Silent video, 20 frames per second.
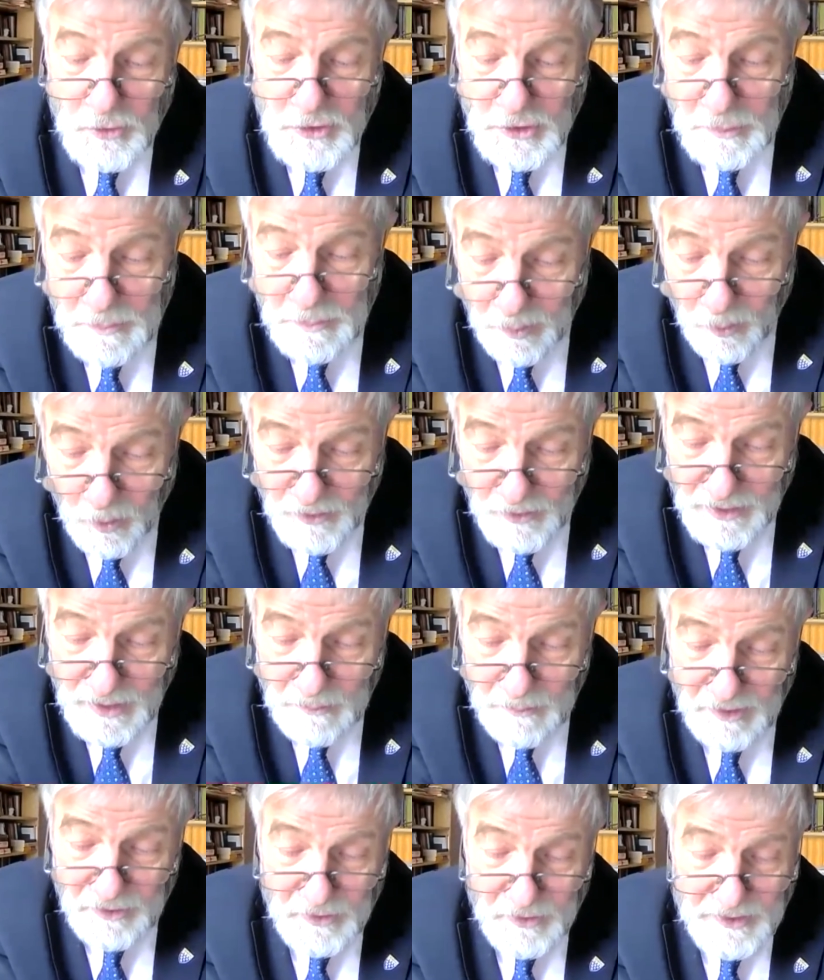to support
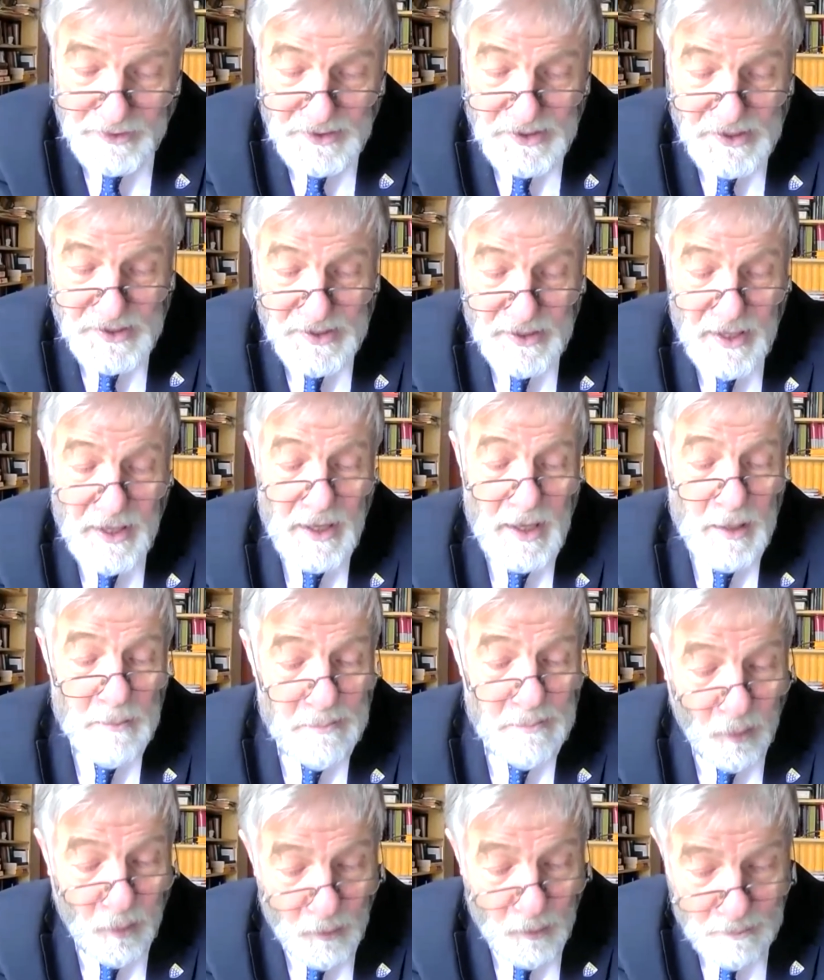immigrants
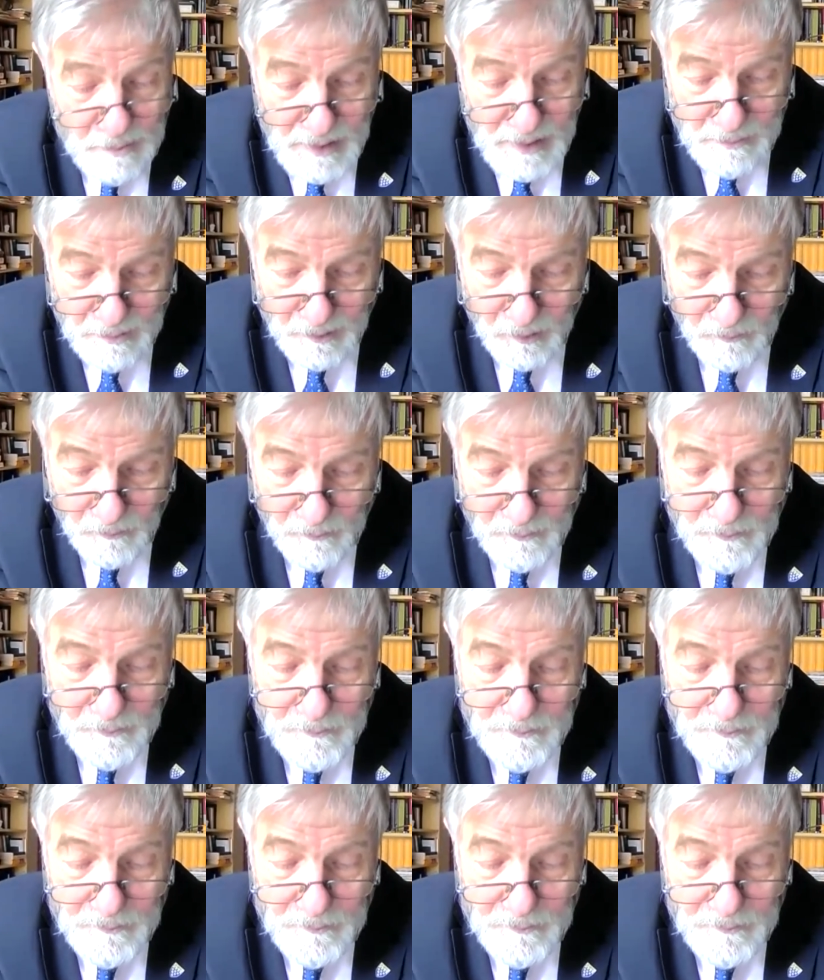and poor people.